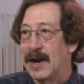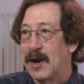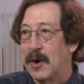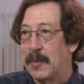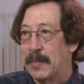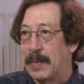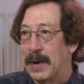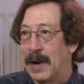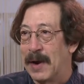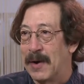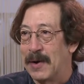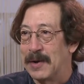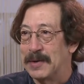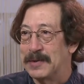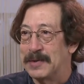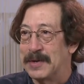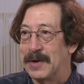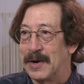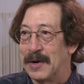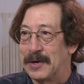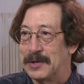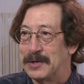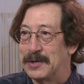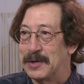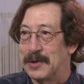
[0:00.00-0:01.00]
our parents and
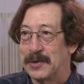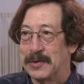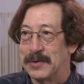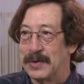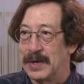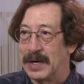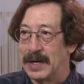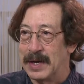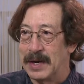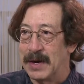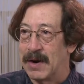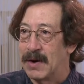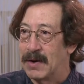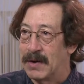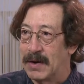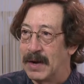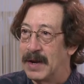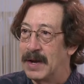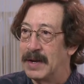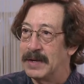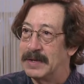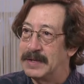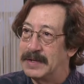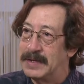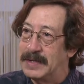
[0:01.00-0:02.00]
our children and our
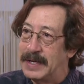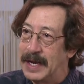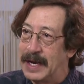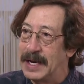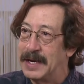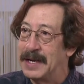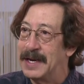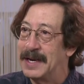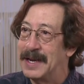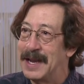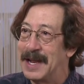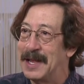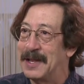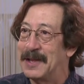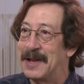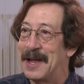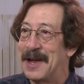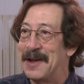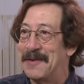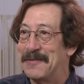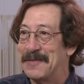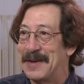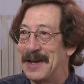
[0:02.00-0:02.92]
day-to-day life.